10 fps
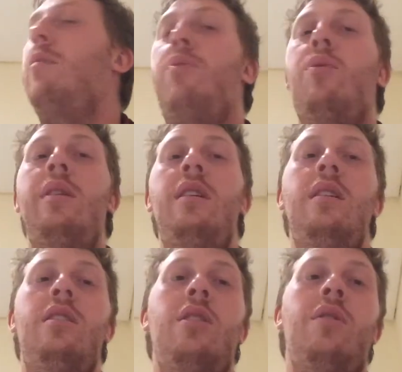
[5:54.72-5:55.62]
the boy
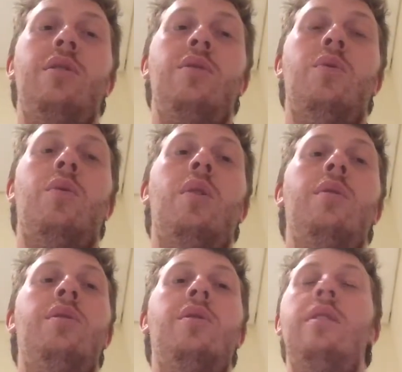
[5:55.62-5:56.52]
needed to go to
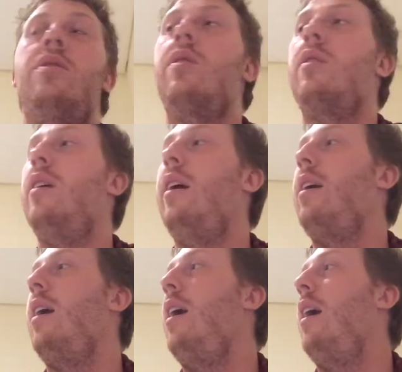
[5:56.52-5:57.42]
school, so they took
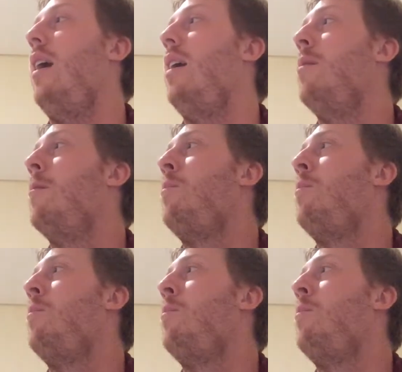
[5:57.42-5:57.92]
like a